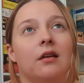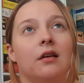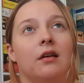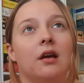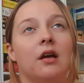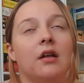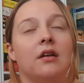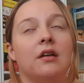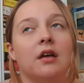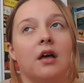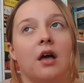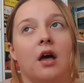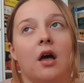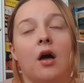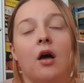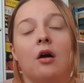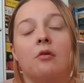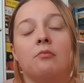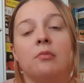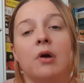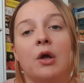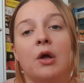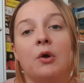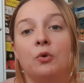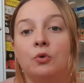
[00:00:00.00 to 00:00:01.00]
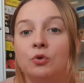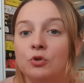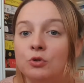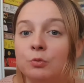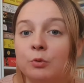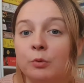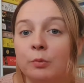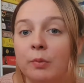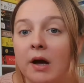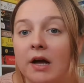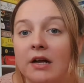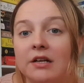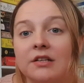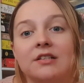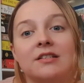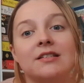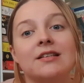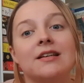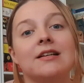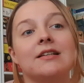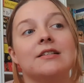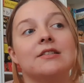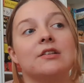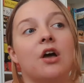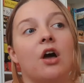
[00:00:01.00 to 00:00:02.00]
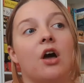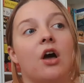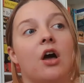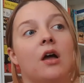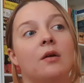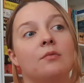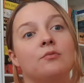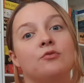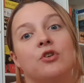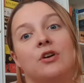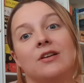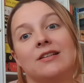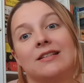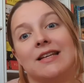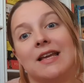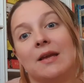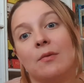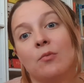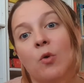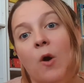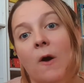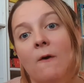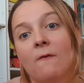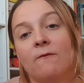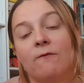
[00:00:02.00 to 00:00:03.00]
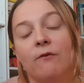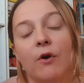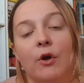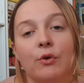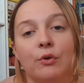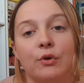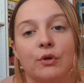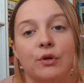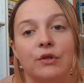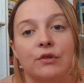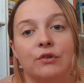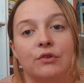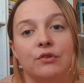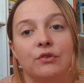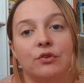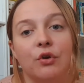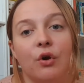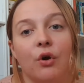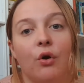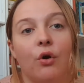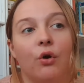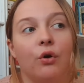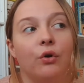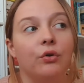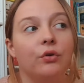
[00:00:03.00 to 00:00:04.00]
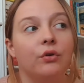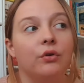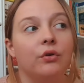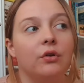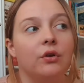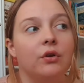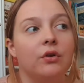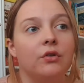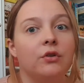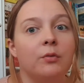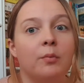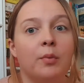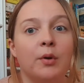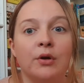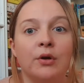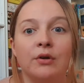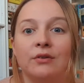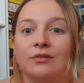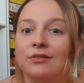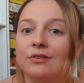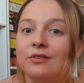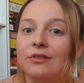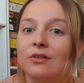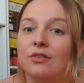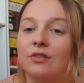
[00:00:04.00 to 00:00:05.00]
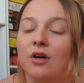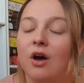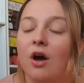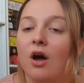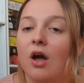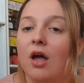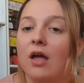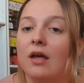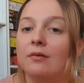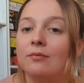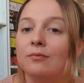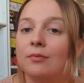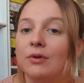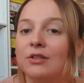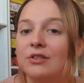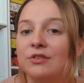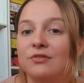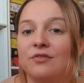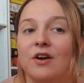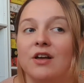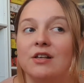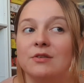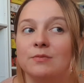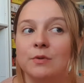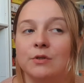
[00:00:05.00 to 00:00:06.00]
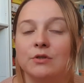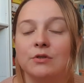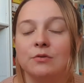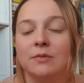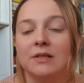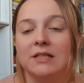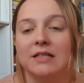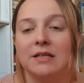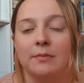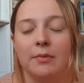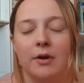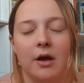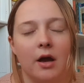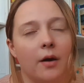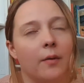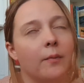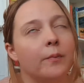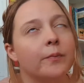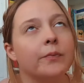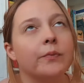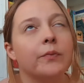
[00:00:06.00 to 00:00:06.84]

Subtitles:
and my Audible purchases, I'm trying to keep quite focused on the books that I, my diverse books on my TBR.